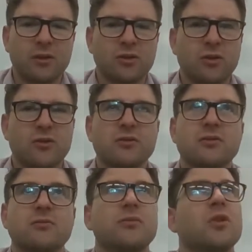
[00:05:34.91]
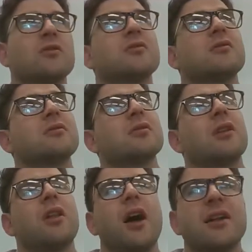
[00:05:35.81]
use
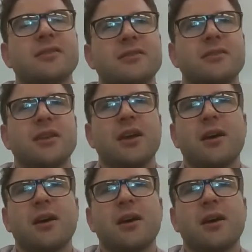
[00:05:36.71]
the lights, the